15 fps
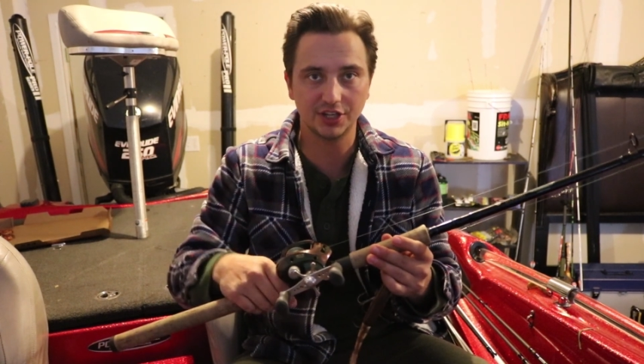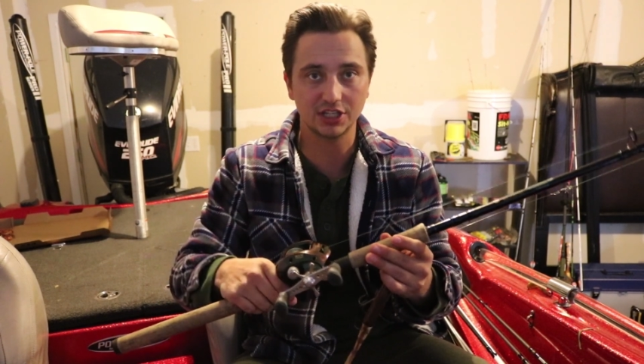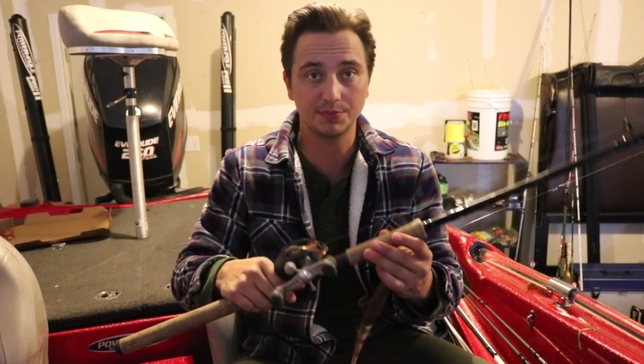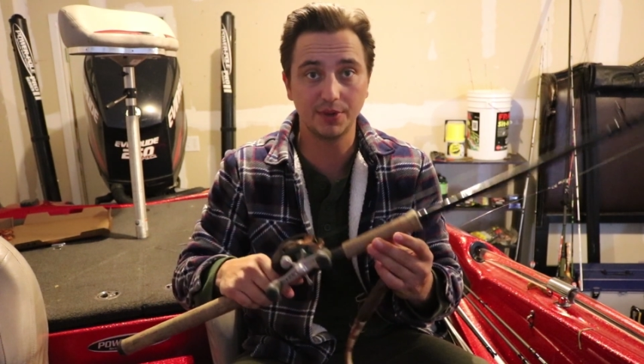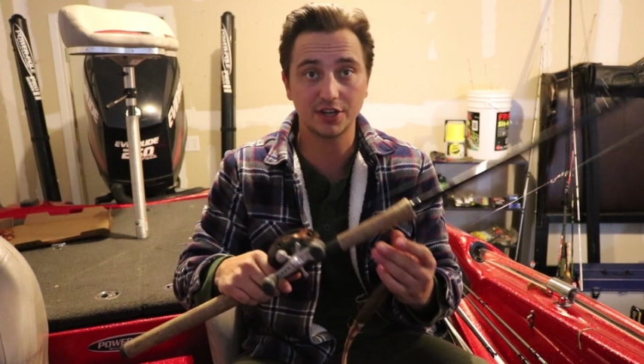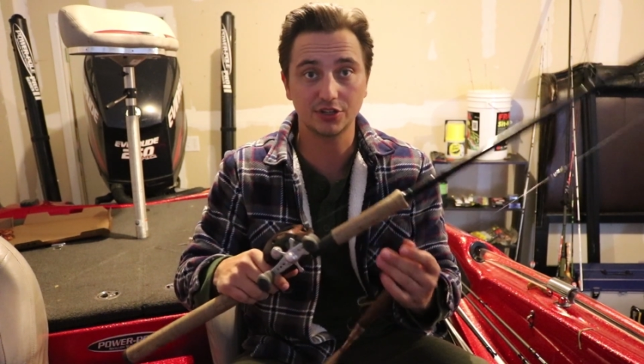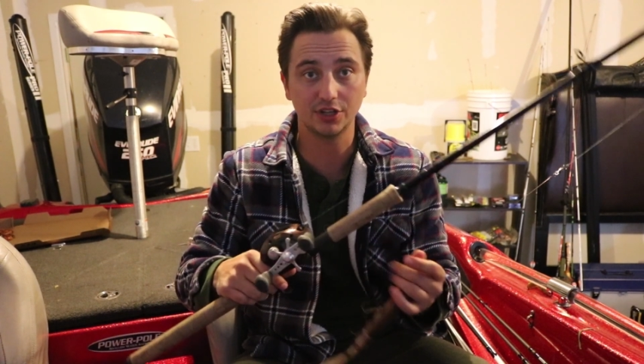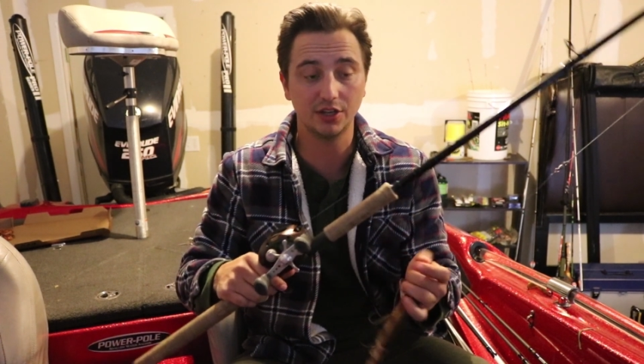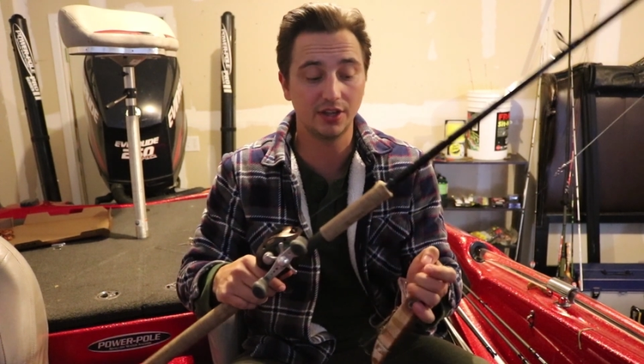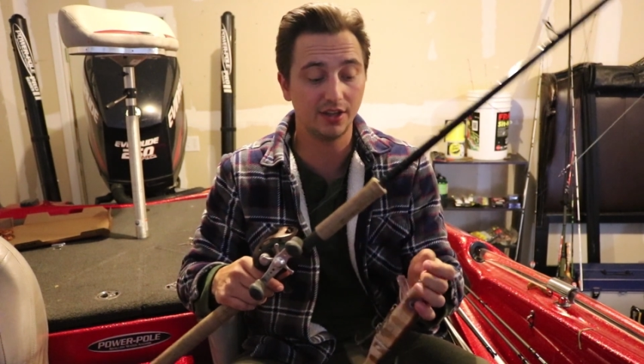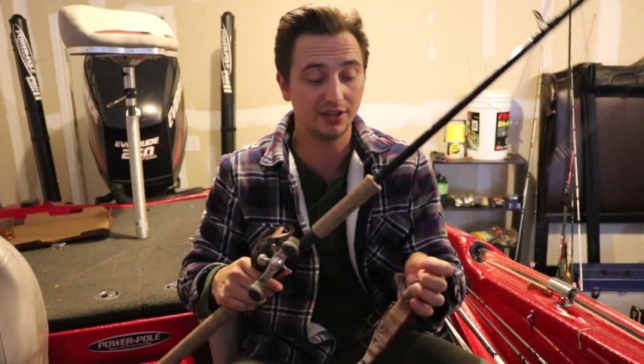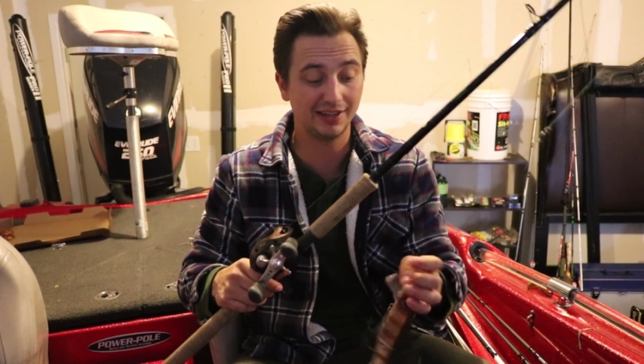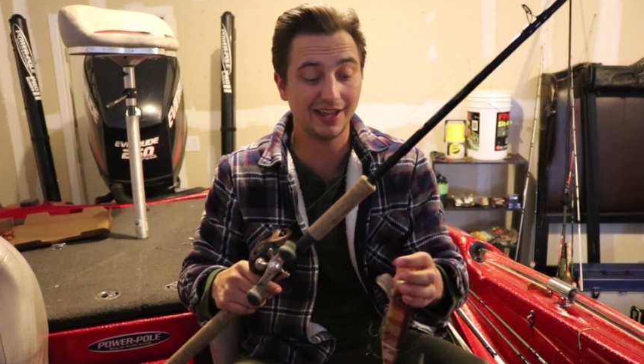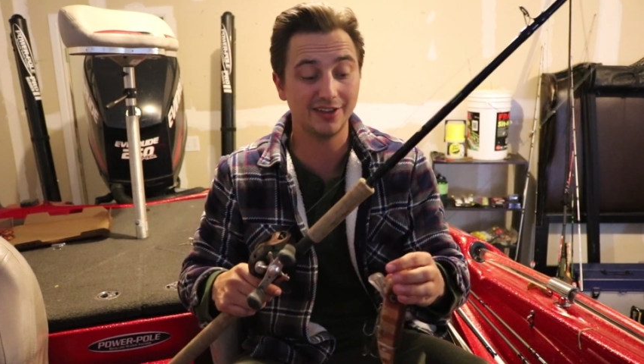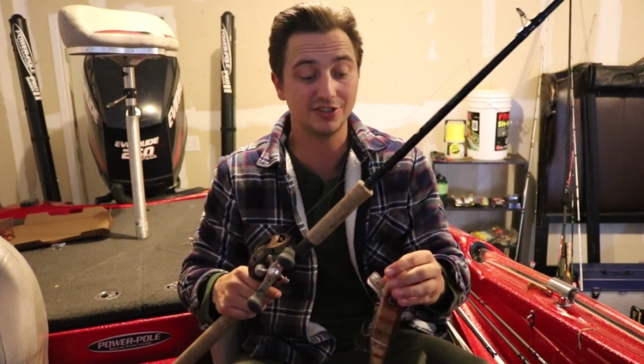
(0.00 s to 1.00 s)
especially
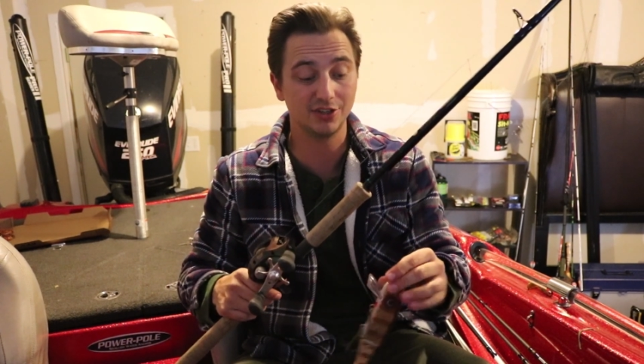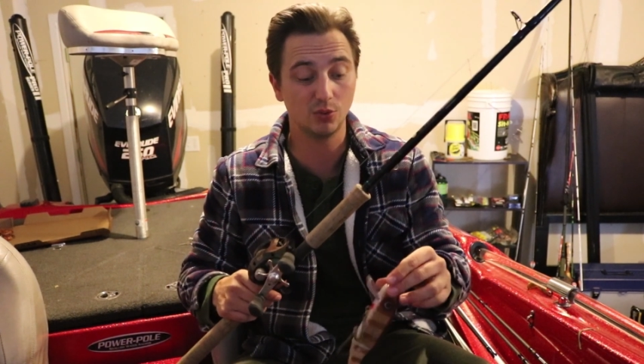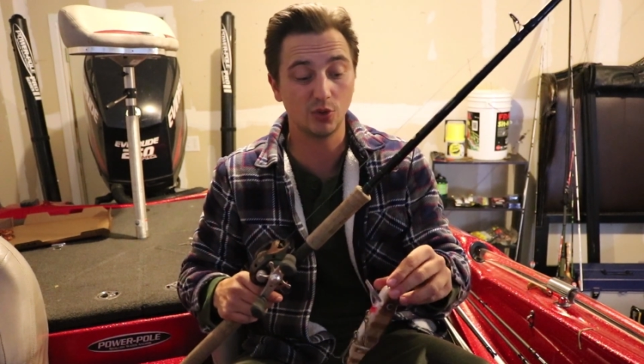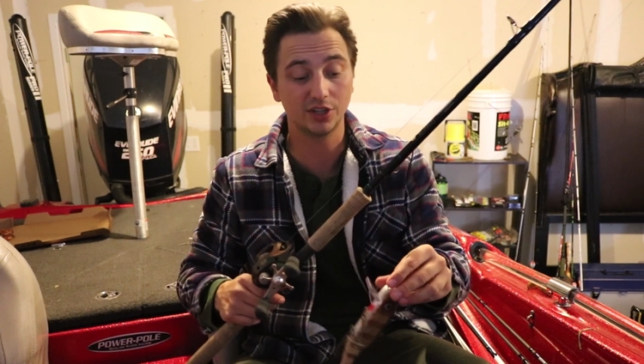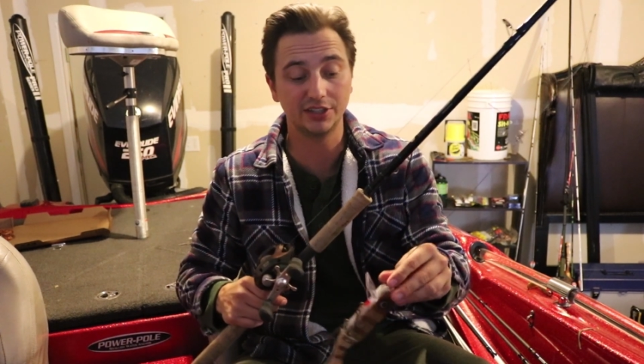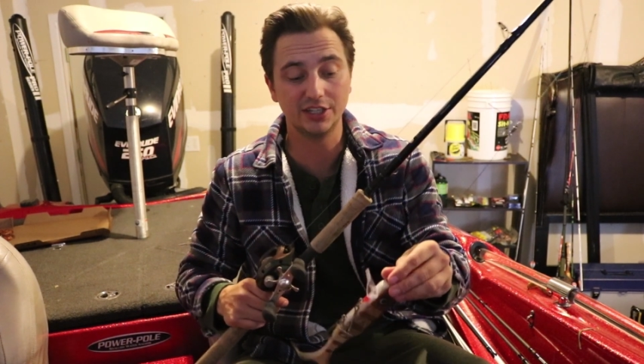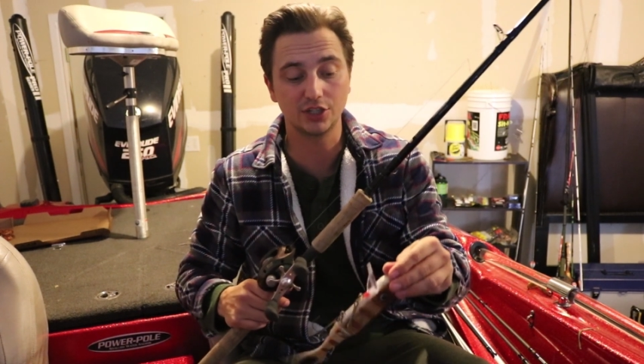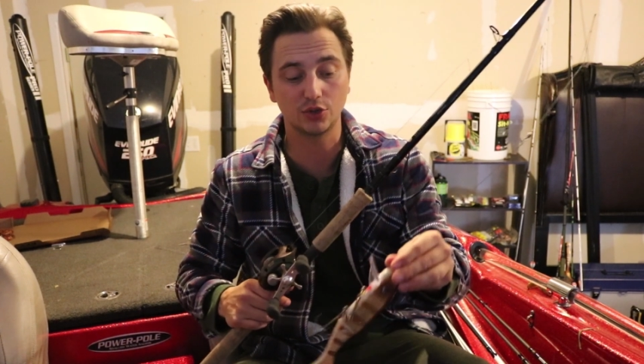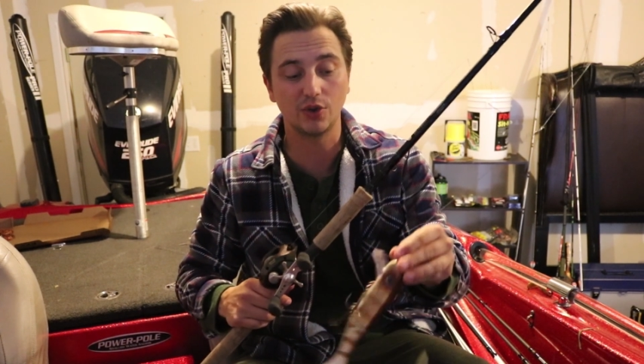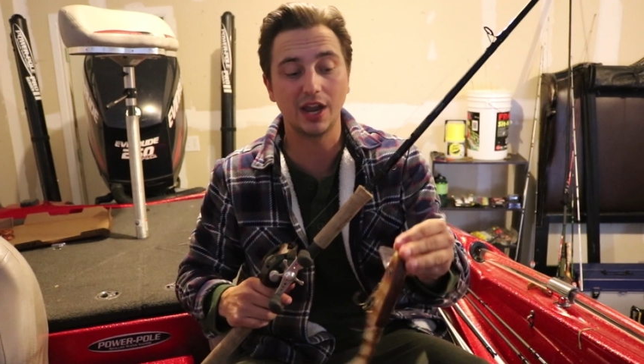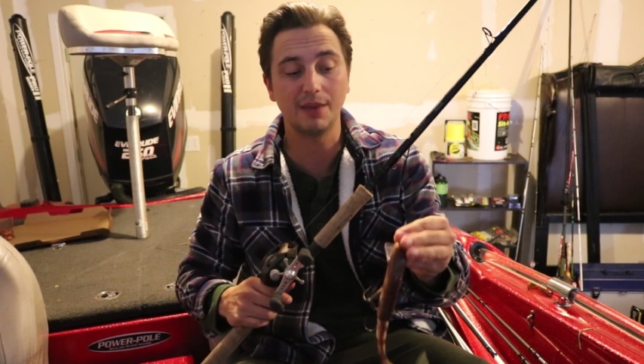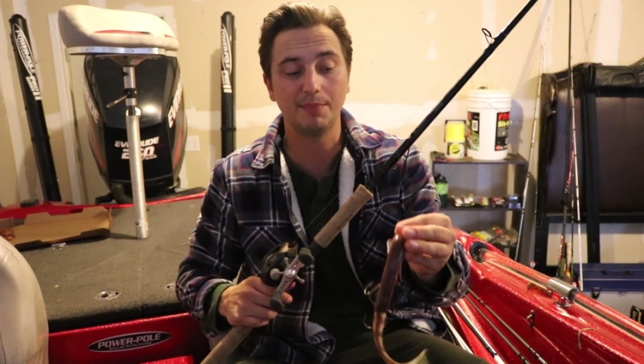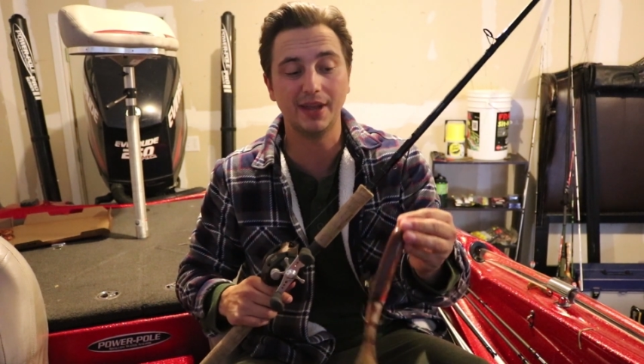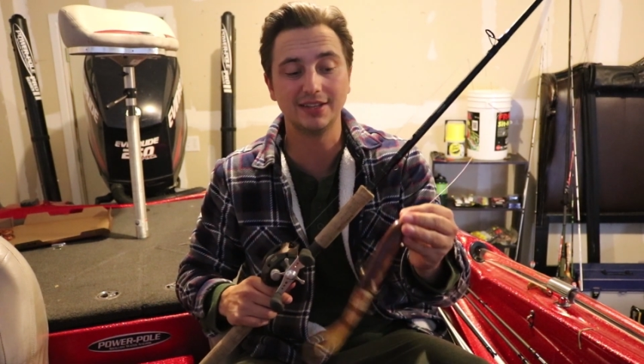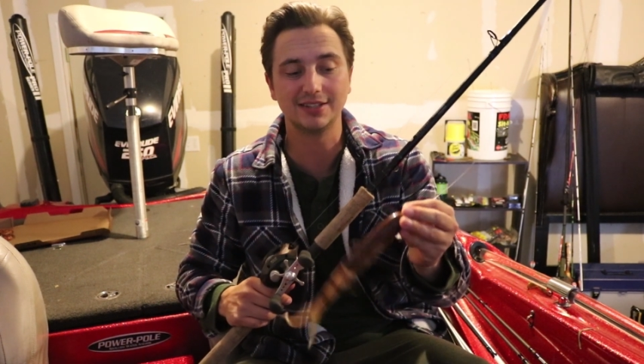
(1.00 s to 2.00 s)
allows you to work these
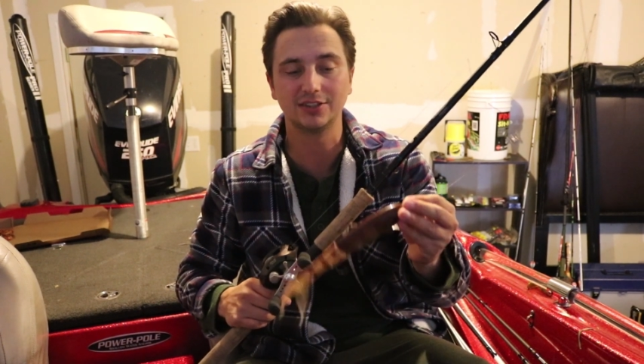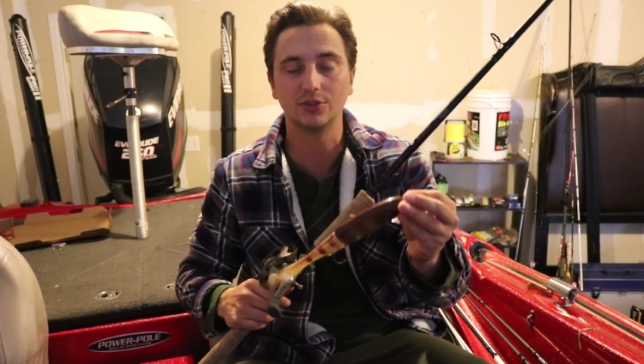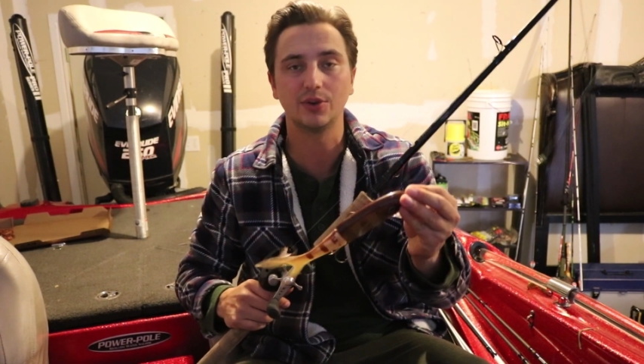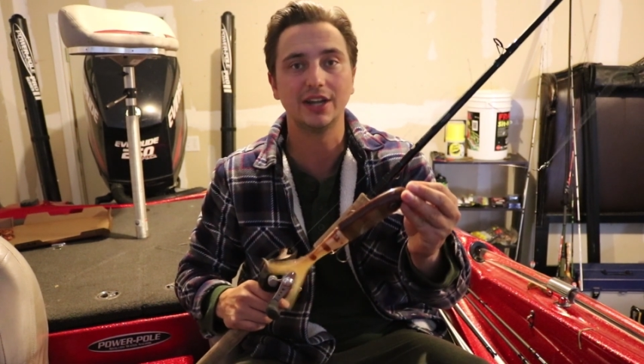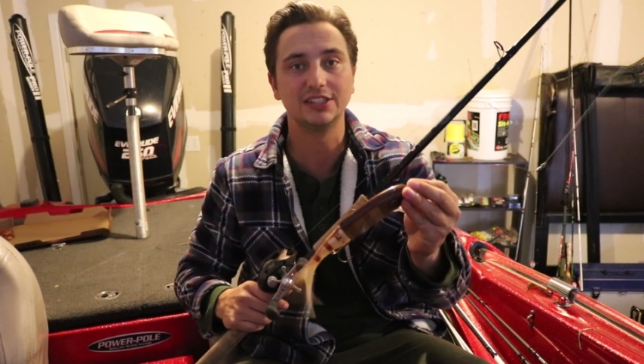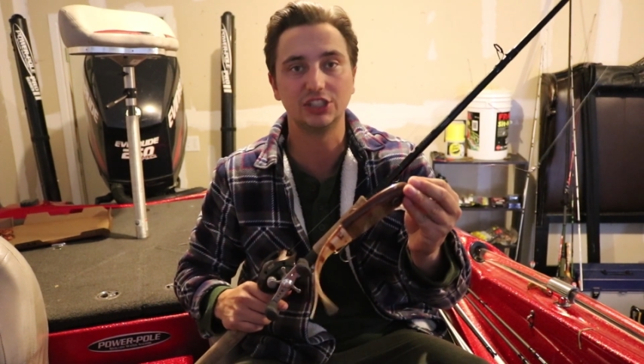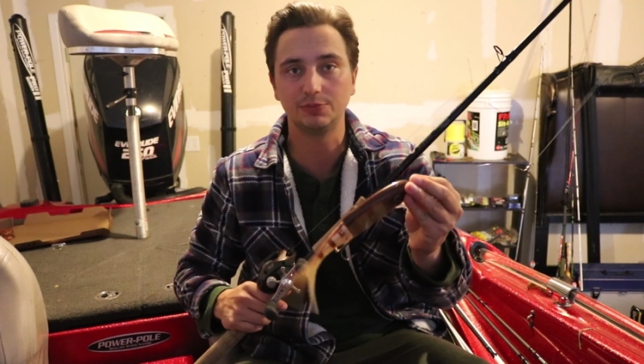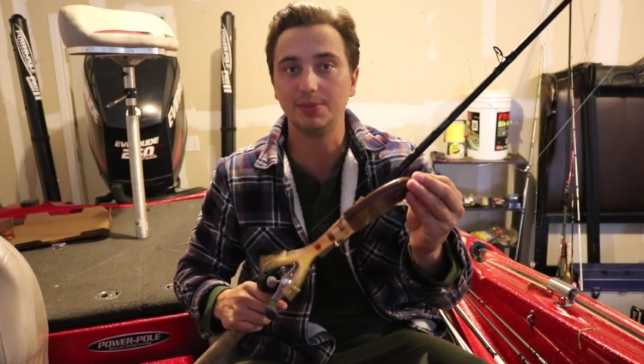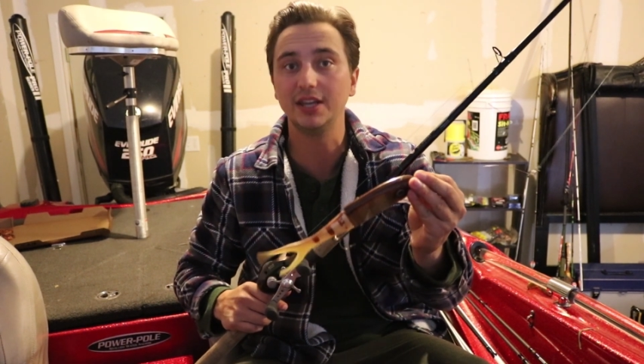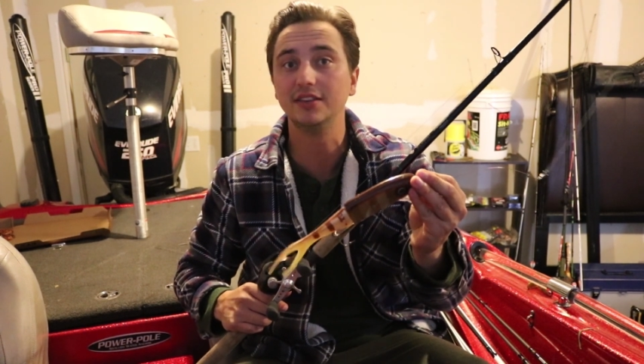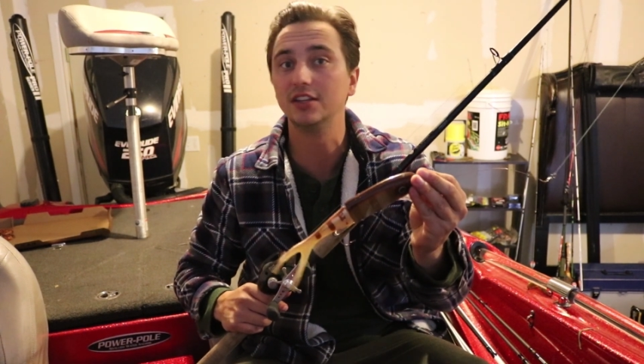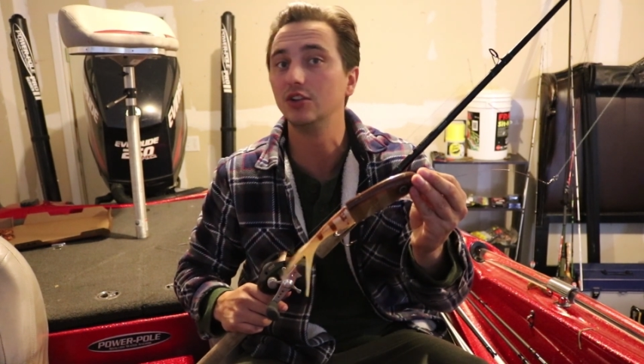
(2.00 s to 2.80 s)
crankbaits at the right speed